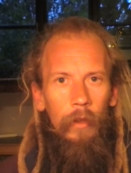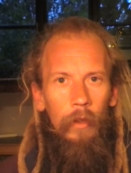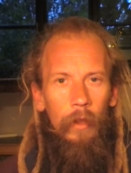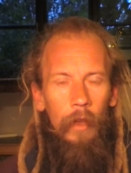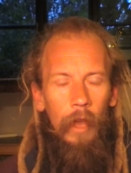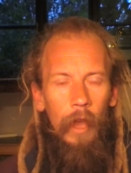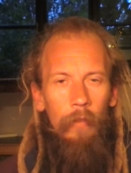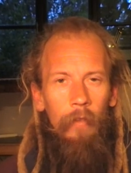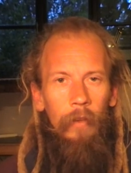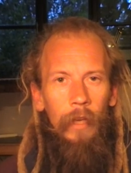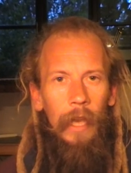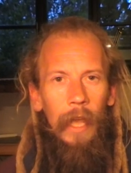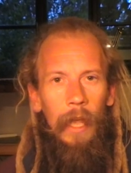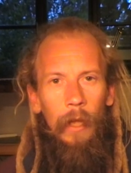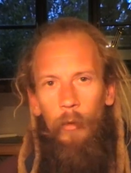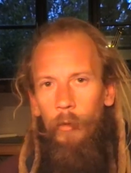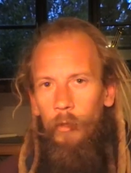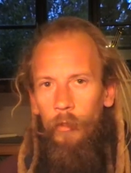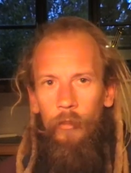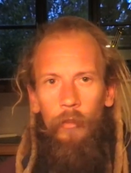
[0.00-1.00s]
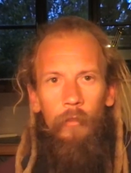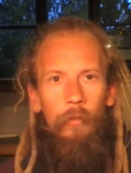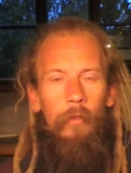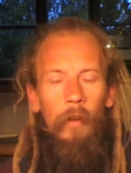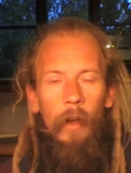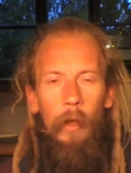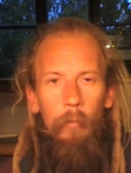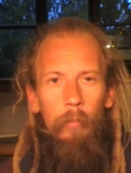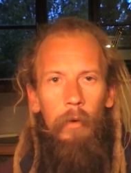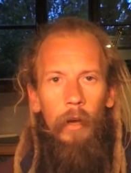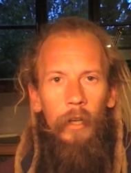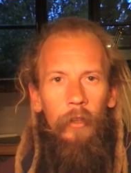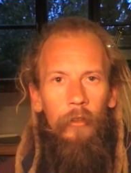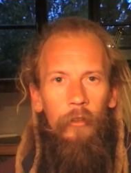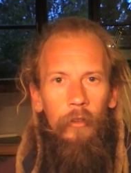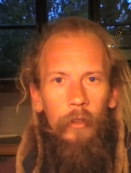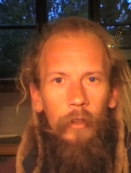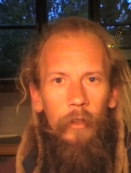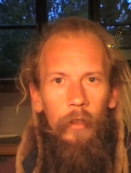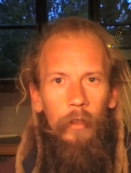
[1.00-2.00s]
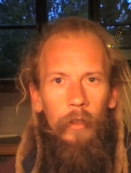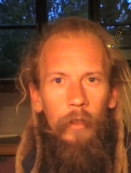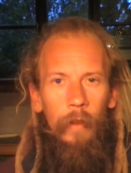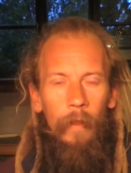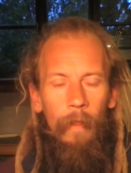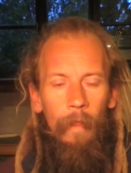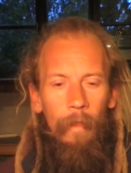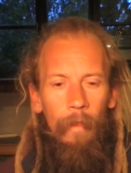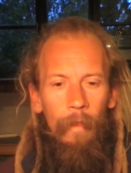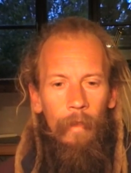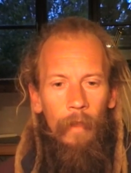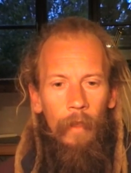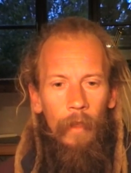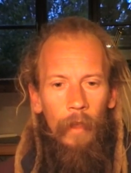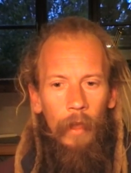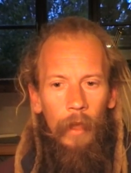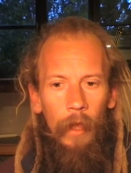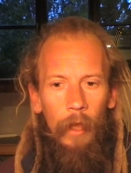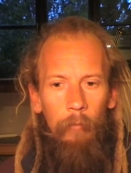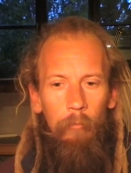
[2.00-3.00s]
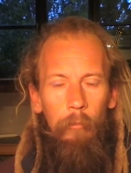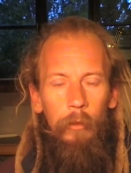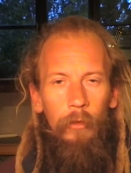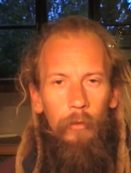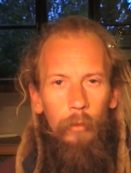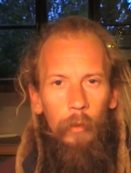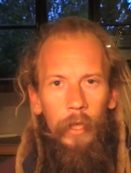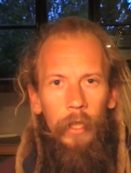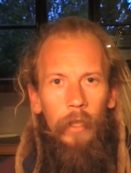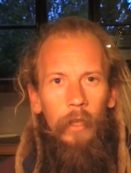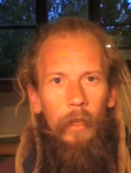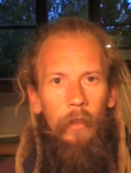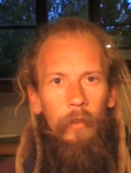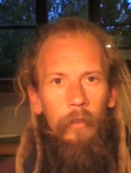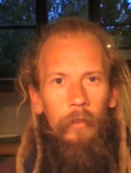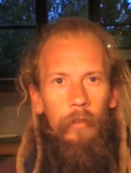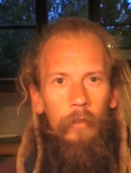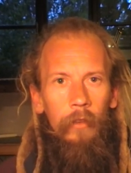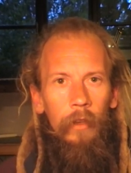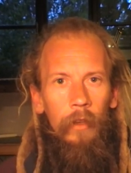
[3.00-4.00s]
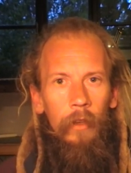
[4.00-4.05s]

have a language of vibration, and between us,